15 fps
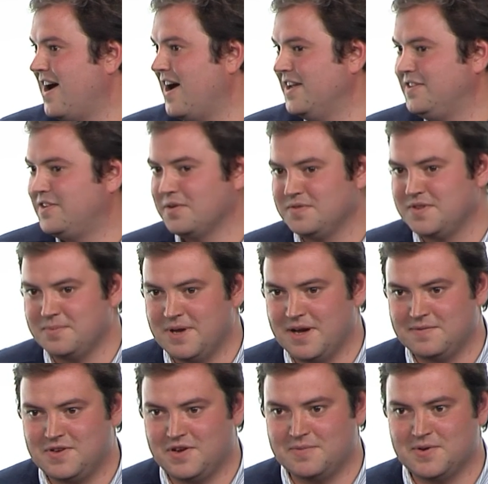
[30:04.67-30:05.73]
I don't think we
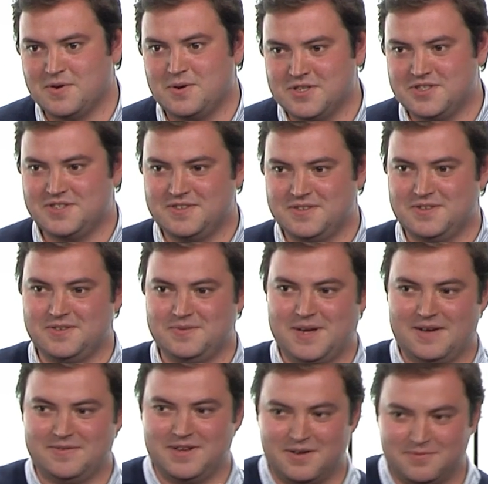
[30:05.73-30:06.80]
have time for questions because we have